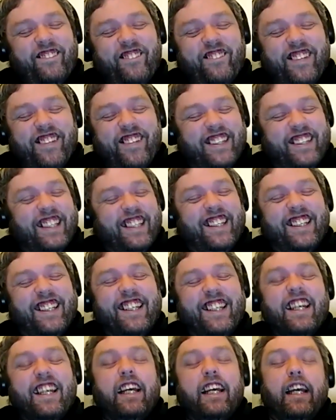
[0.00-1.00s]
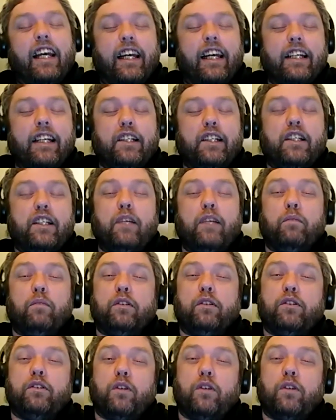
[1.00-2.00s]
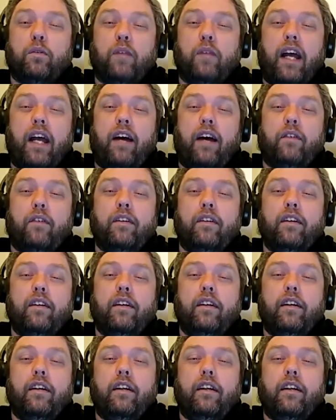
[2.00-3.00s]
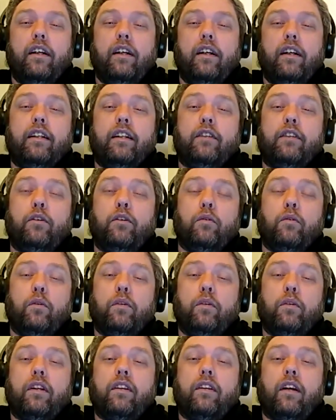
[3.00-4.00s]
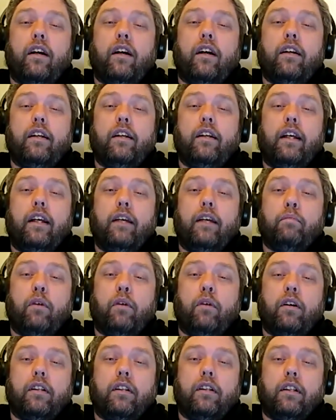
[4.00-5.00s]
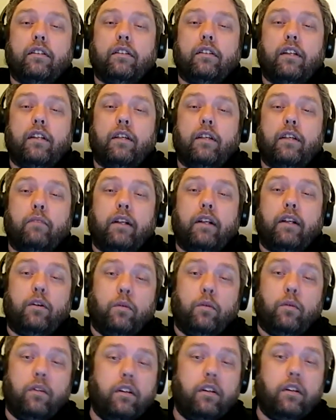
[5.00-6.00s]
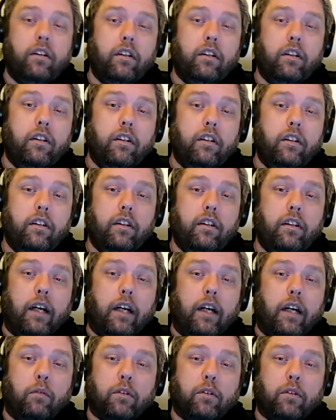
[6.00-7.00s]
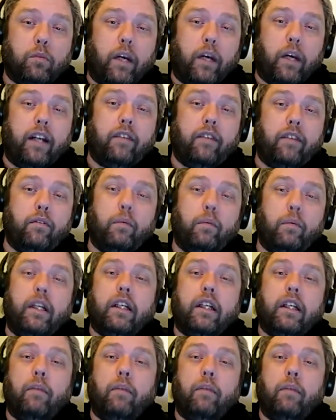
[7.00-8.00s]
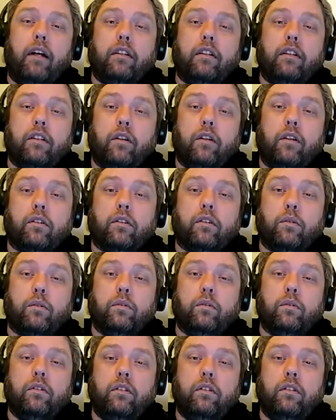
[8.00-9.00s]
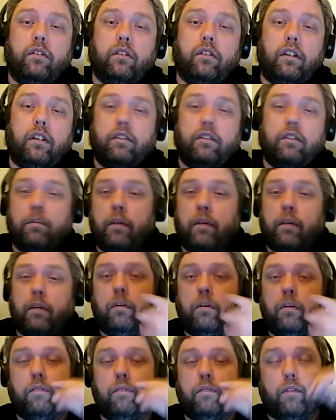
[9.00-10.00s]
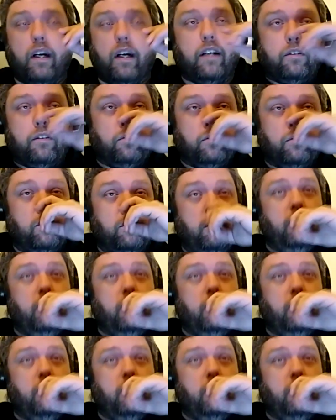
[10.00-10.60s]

fucking, his shit was so loud that you already thought he had parked outside my door and was waiting for me to come out to go to school. He used to pick me up for high school.